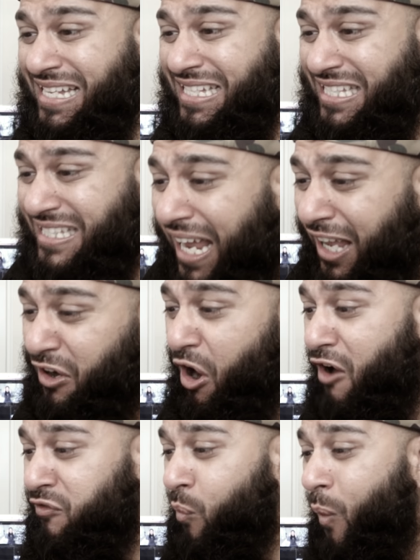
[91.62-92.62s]
Second
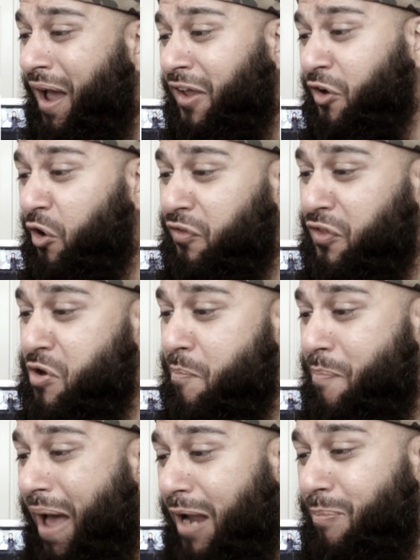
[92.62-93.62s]
off, why on earth are
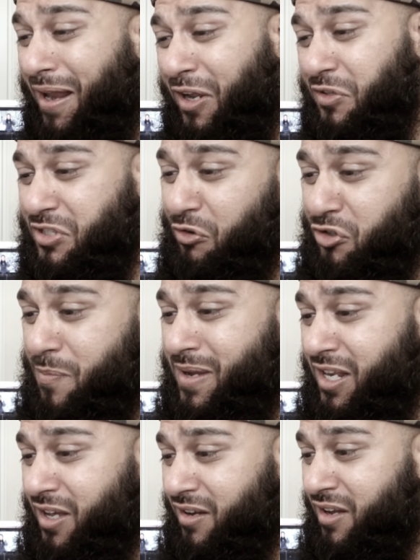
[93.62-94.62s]
you backbiting on social
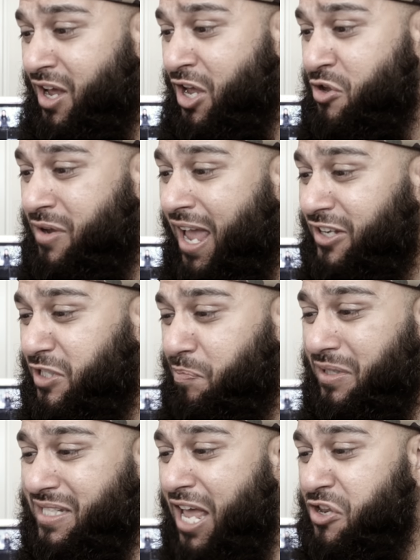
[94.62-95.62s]
media? You can't just
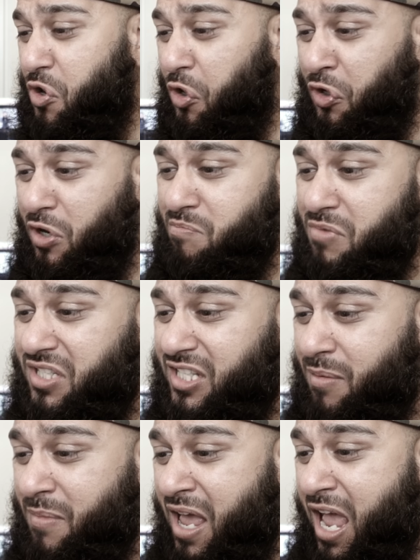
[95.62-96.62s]
pretend you're a good
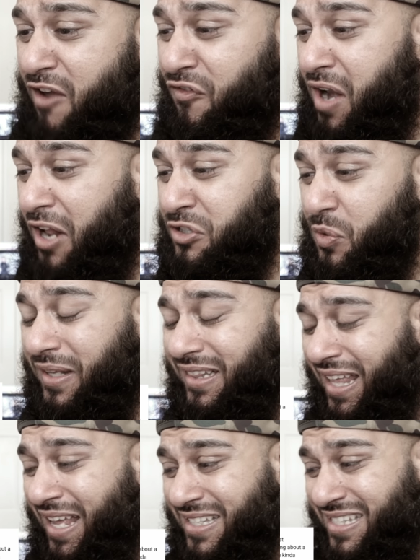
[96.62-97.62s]
Muslim if you're not doing
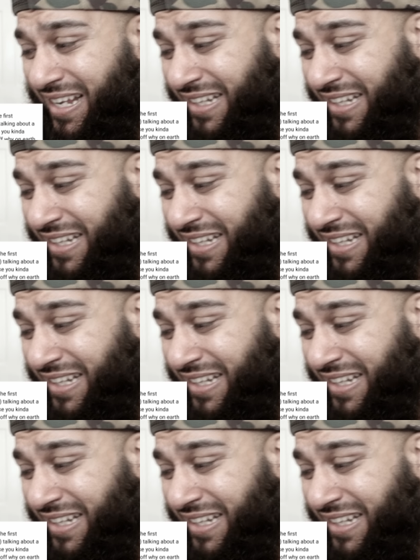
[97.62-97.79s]
things